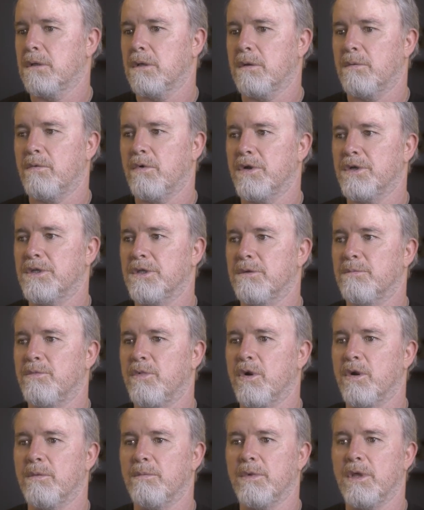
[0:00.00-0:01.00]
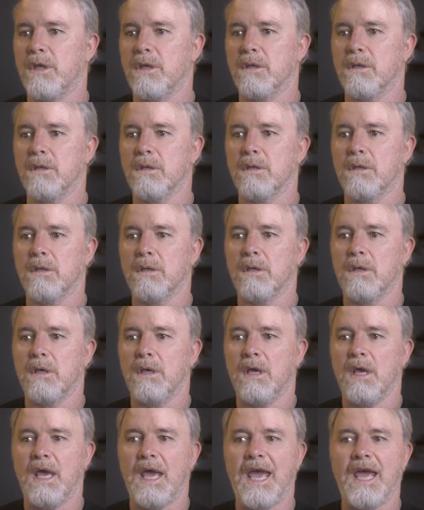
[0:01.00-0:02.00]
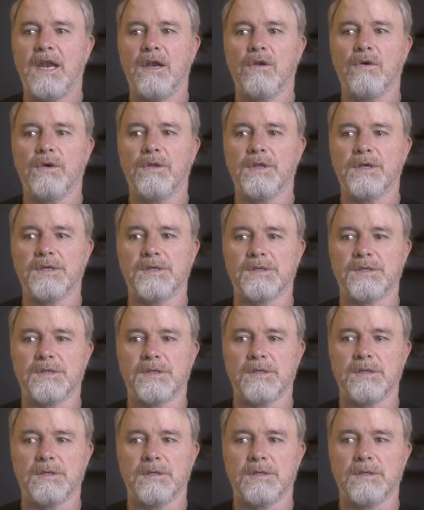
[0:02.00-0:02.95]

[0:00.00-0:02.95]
Come right to the bottom here. And look at this.